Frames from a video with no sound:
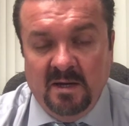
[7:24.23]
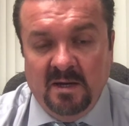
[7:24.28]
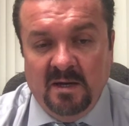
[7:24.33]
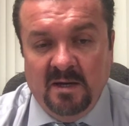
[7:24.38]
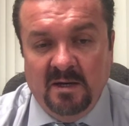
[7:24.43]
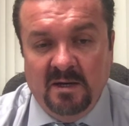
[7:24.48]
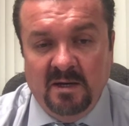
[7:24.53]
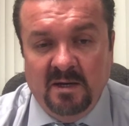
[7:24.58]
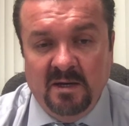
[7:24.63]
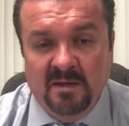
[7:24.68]

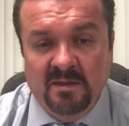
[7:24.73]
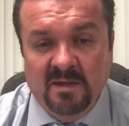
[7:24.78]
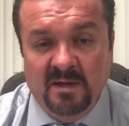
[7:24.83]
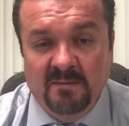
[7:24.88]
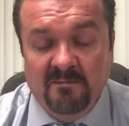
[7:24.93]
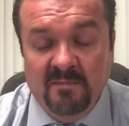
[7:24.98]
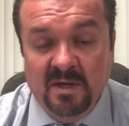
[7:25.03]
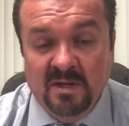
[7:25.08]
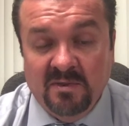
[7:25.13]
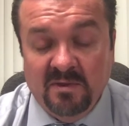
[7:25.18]
The
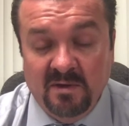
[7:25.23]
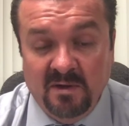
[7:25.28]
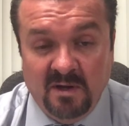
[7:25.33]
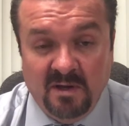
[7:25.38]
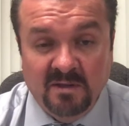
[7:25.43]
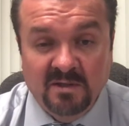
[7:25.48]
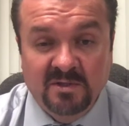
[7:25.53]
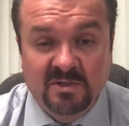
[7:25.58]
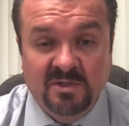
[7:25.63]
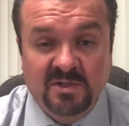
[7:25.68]

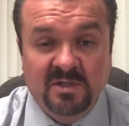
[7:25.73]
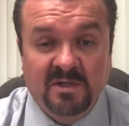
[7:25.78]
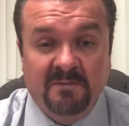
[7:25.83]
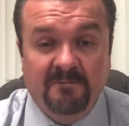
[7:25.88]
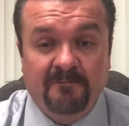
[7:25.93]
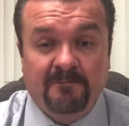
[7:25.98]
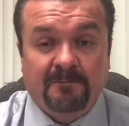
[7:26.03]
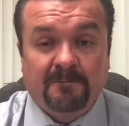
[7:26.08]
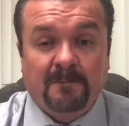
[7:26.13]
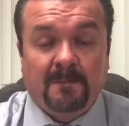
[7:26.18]

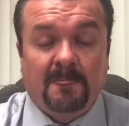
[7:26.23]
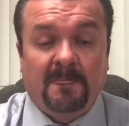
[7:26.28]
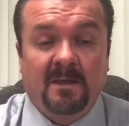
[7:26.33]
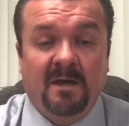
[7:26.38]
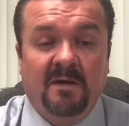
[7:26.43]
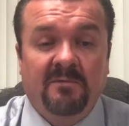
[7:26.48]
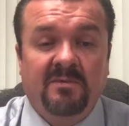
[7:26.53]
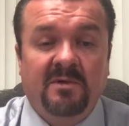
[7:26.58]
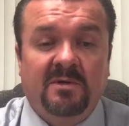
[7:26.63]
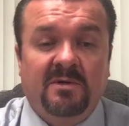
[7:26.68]
methodology
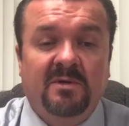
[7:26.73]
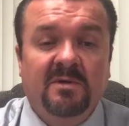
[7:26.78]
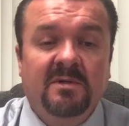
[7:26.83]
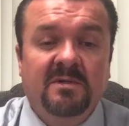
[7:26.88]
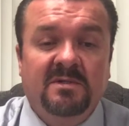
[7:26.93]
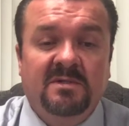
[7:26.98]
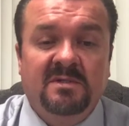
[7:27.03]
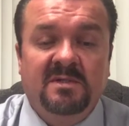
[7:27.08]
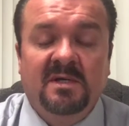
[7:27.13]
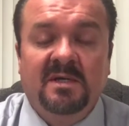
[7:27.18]
of the
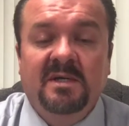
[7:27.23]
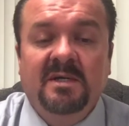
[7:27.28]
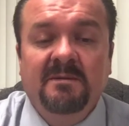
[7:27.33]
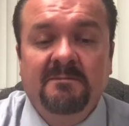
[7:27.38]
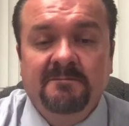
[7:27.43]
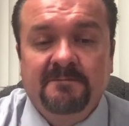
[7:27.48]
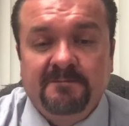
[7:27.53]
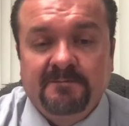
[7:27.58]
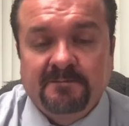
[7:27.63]
current study,